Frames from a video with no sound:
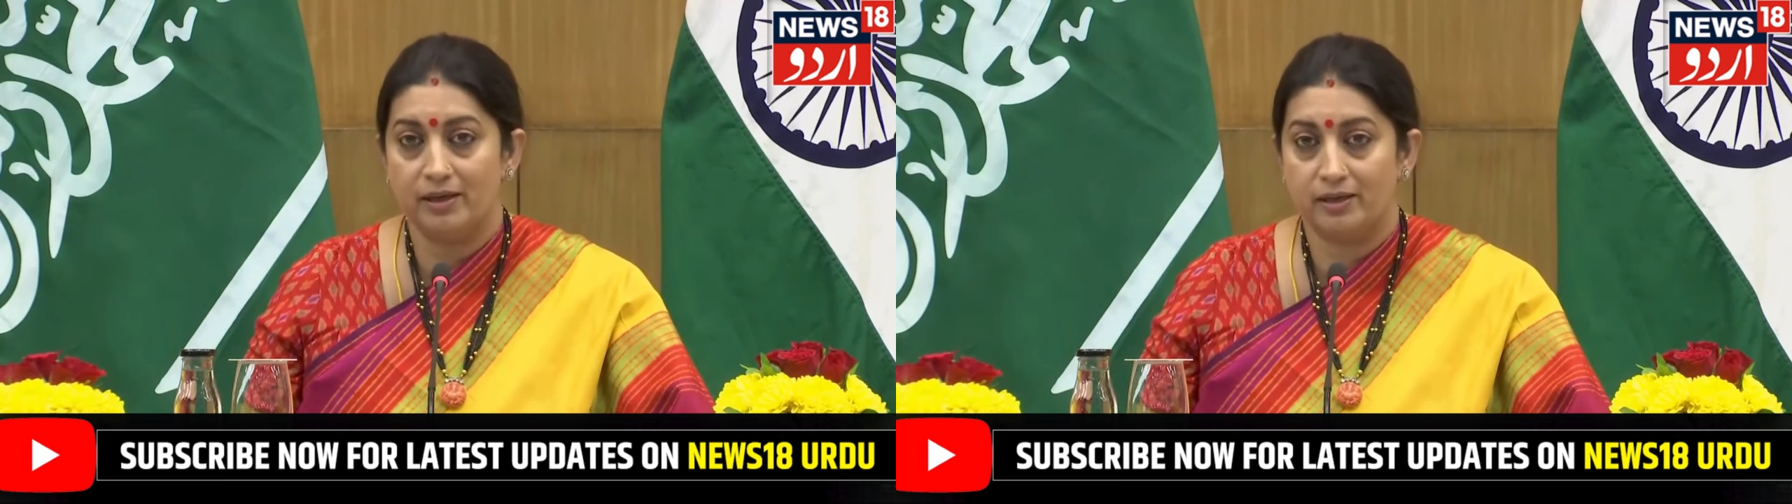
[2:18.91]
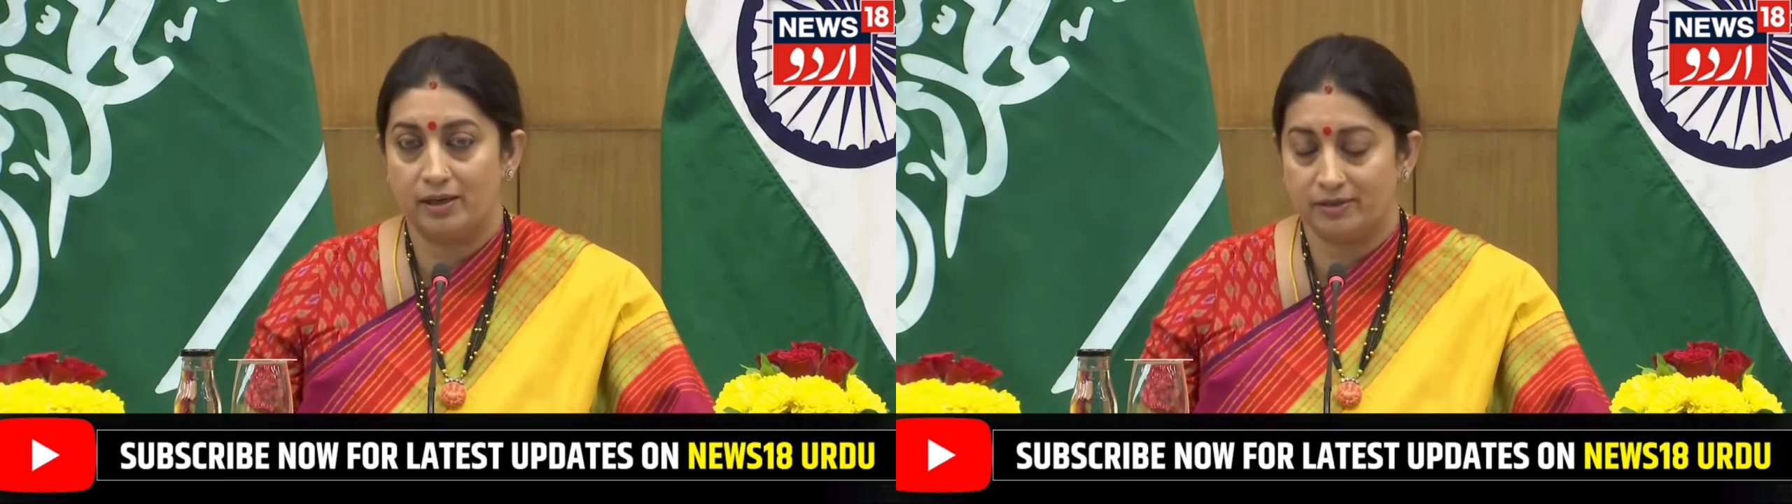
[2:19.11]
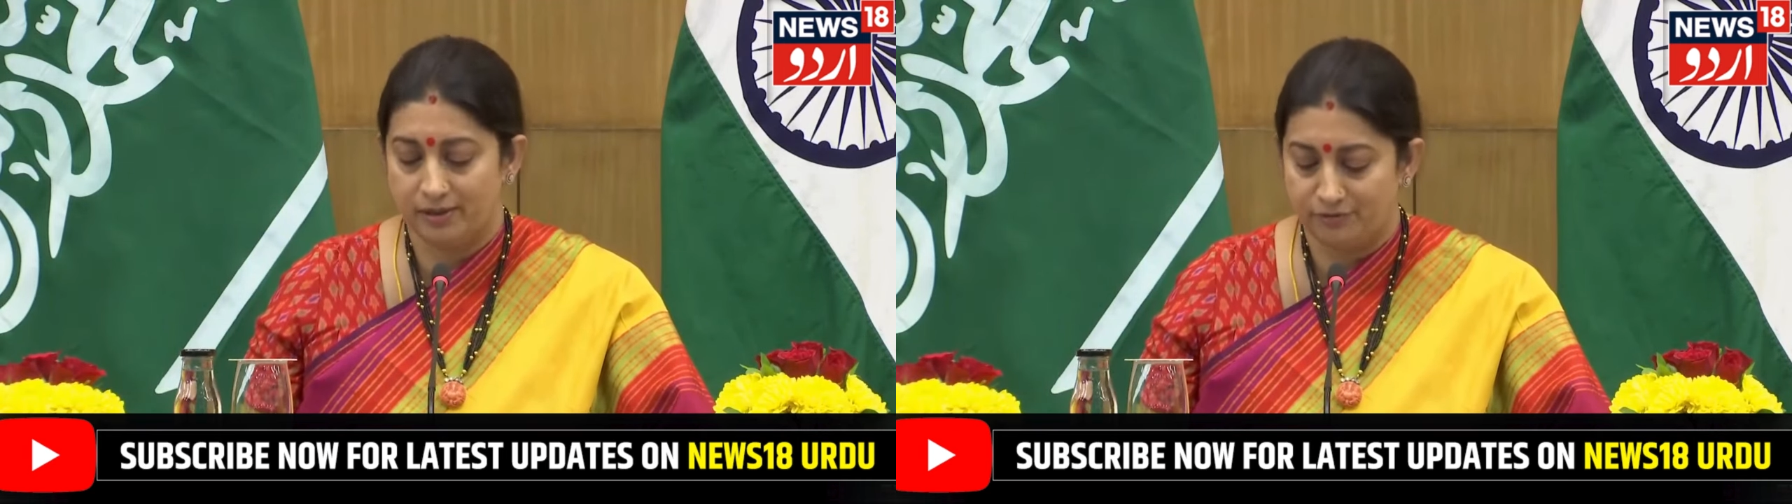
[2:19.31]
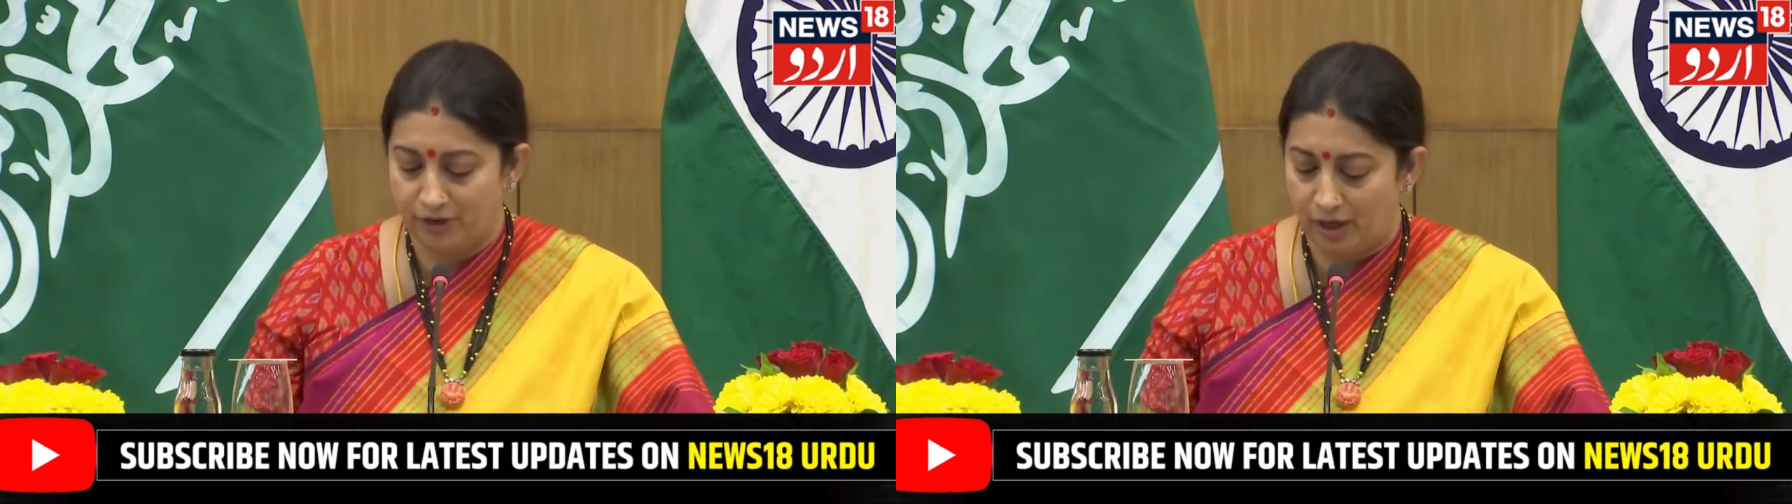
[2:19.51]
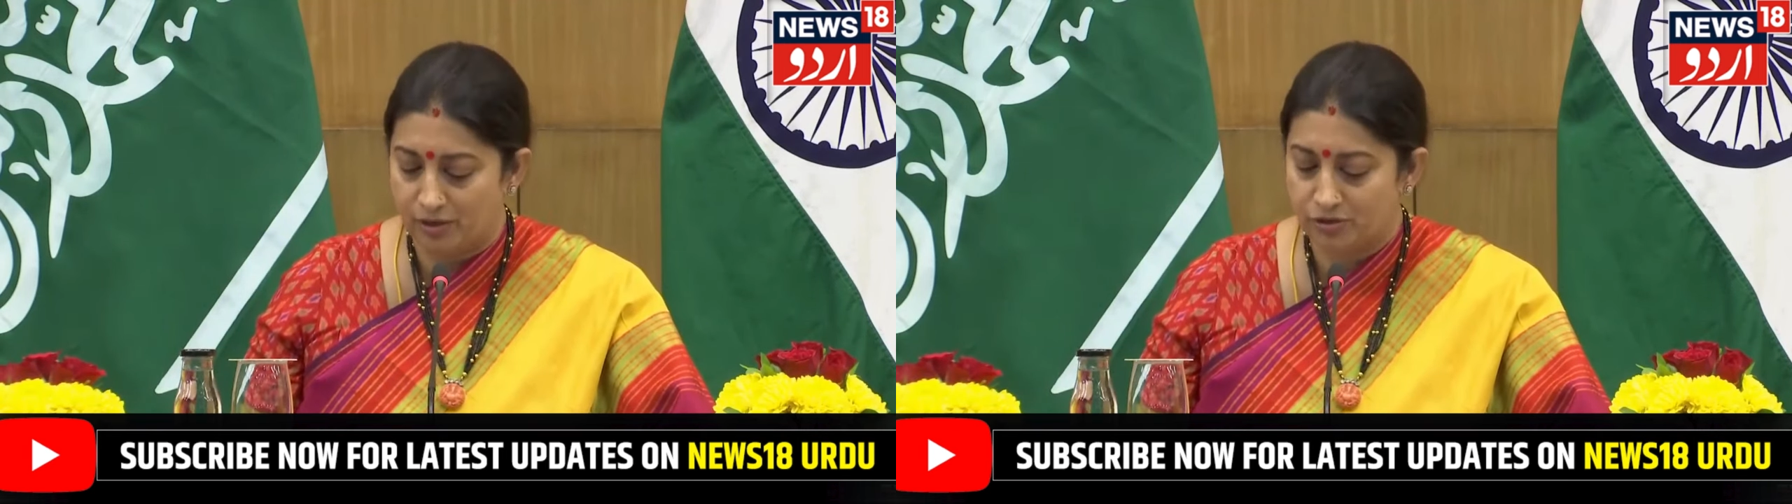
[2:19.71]
and our
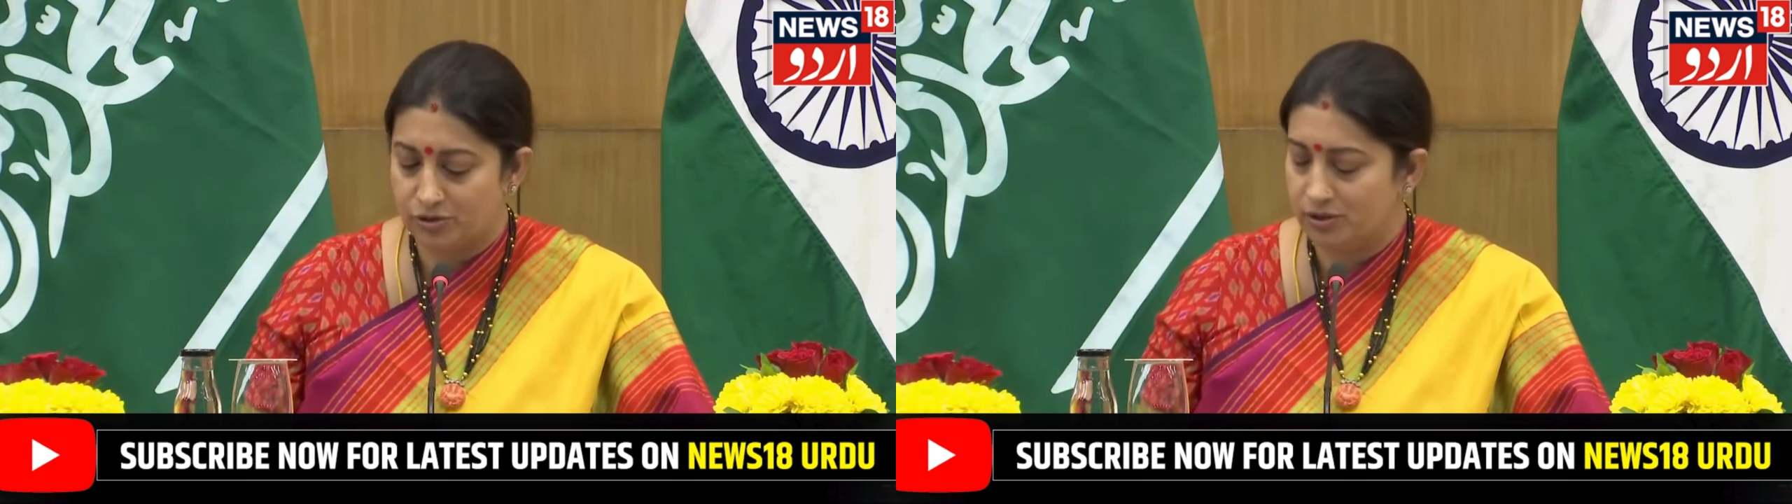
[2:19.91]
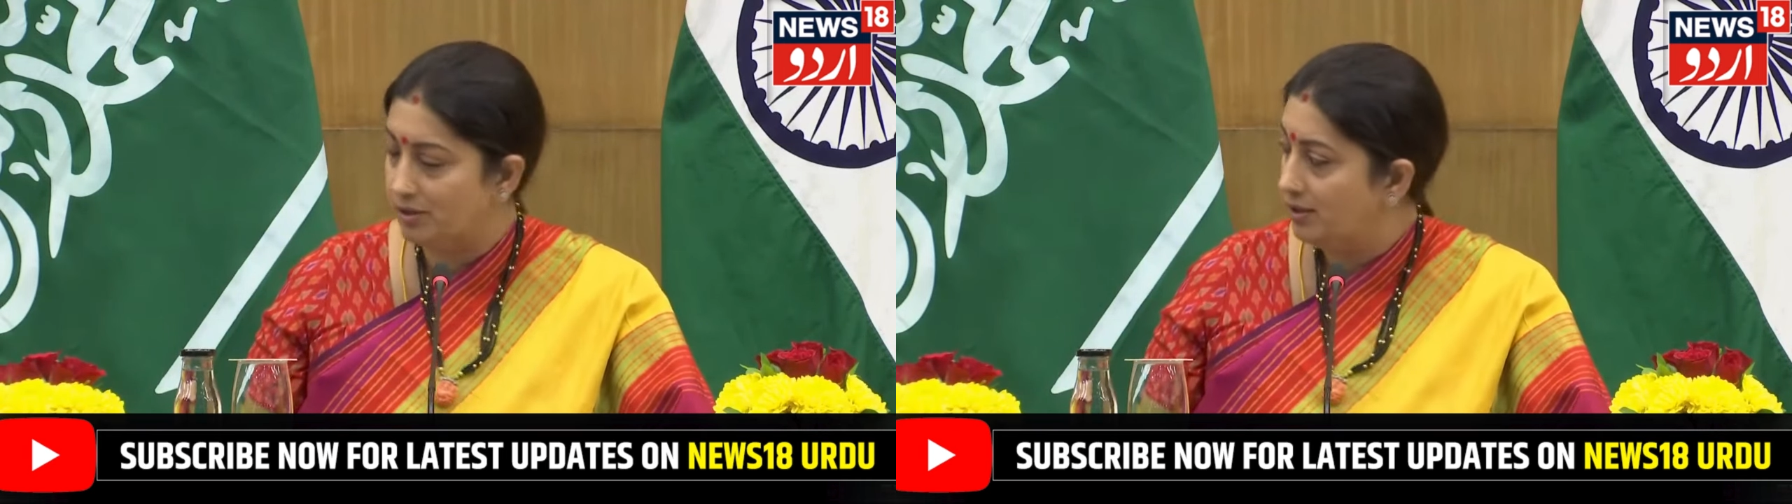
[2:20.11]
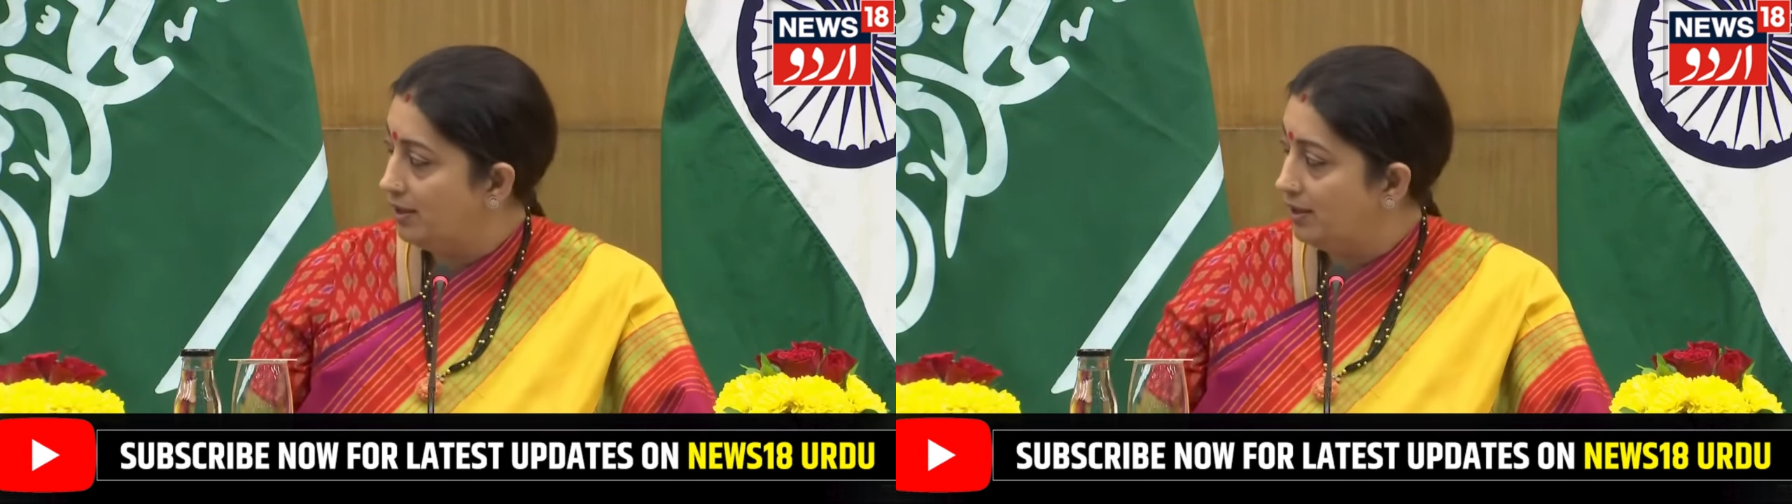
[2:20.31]
Divyangjan.